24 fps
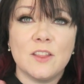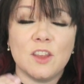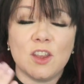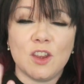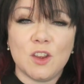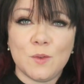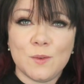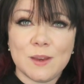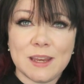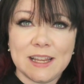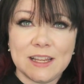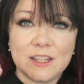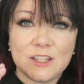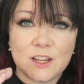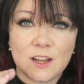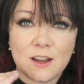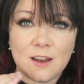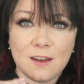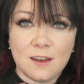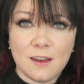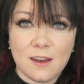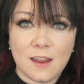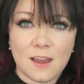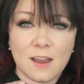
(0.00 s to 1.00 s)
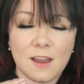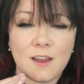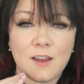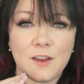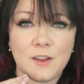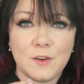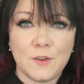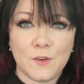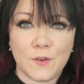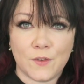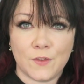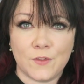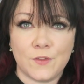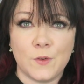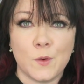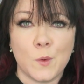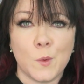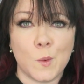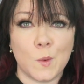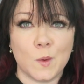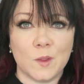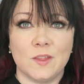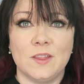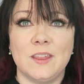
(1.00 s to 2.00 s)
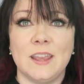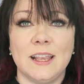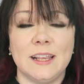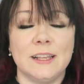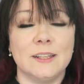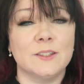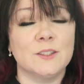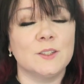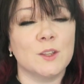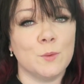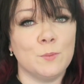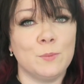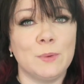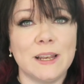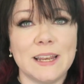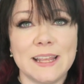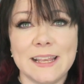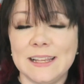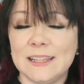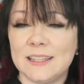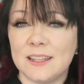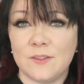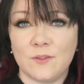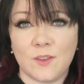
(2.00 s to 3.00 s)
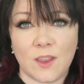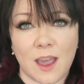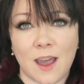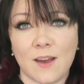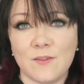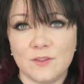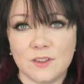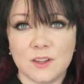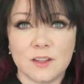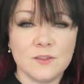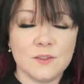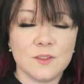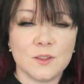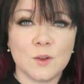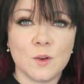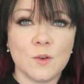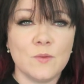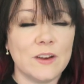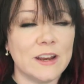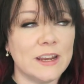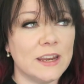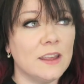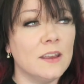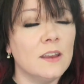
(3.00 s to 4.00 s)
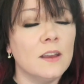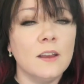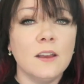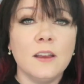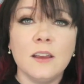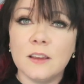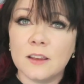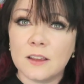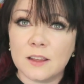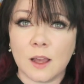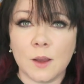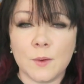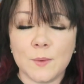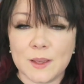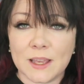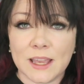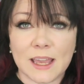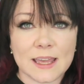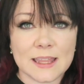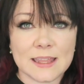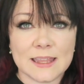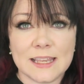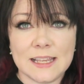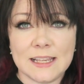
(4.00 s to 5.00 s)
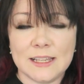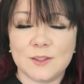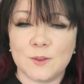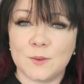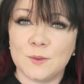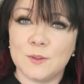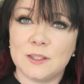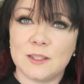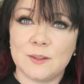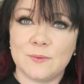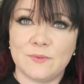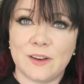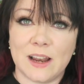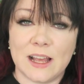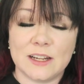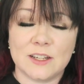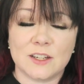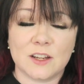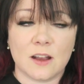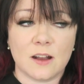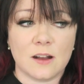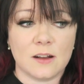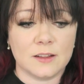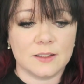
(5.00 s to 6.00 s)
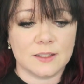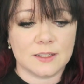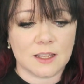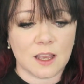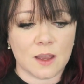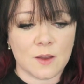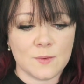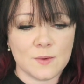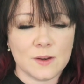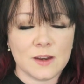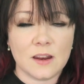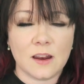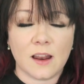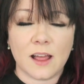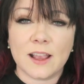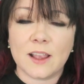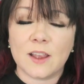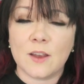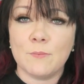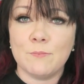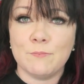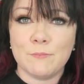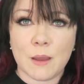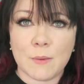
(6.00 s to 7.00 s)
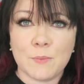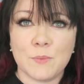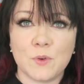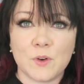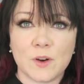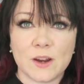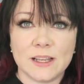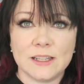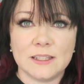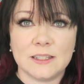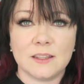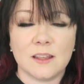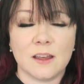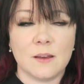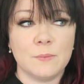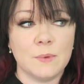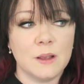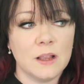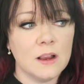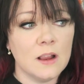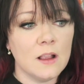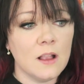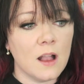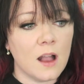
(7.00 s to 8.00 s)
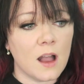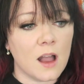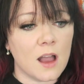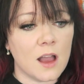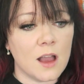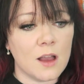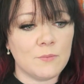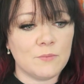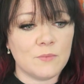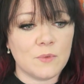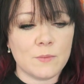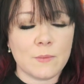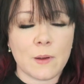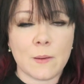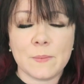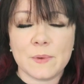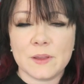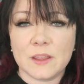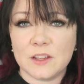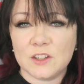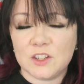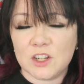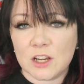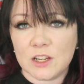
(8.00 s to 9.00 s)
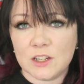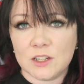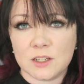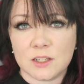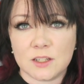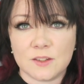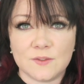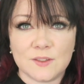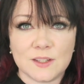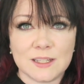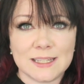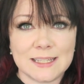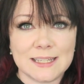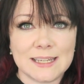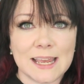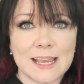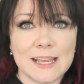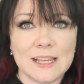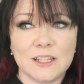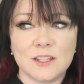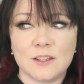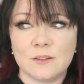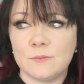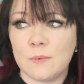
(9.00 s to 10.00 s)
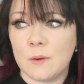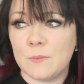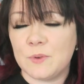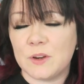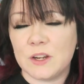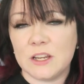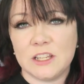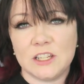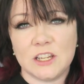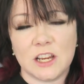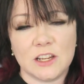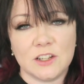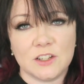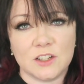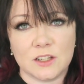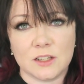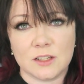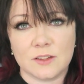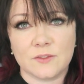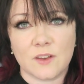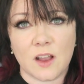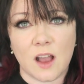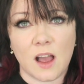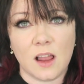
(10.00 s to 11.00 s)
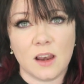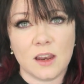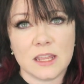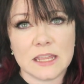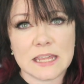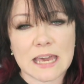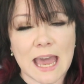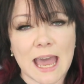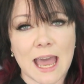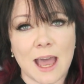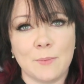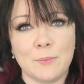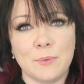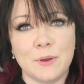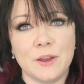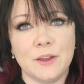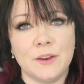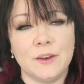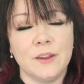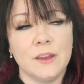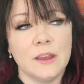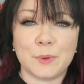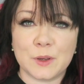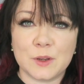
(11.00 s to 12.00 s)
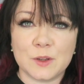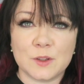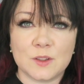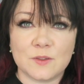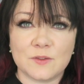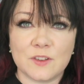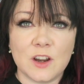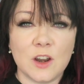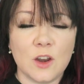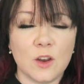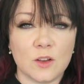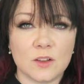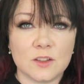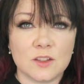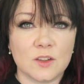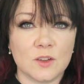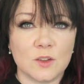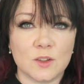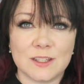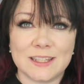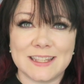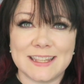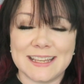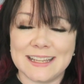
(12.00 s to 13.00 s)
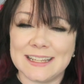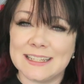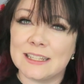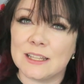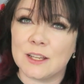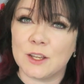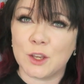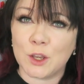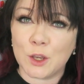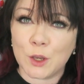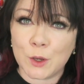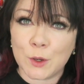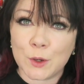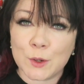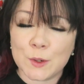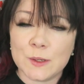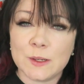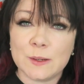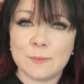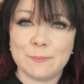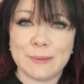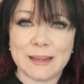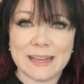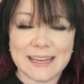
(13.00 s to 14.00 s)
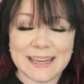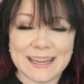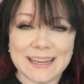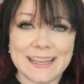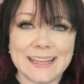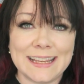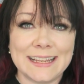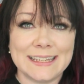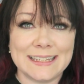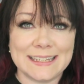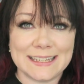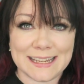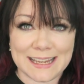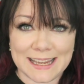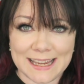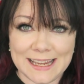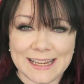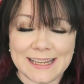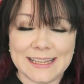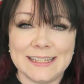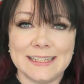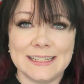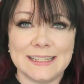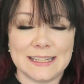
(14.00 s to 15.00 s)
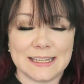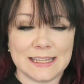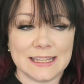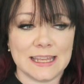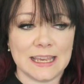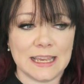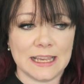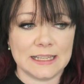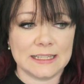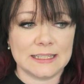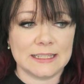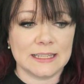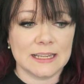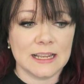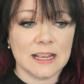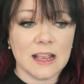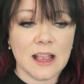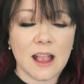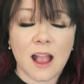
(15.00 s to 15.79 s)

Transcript: that you need to learn for these. So please, if you haven't done so already, go and get these on some flashcards, go and like memorize them, um, remember the changes of states, remember any changes of color that happen, because there are lots and lots of things that could be linked into this.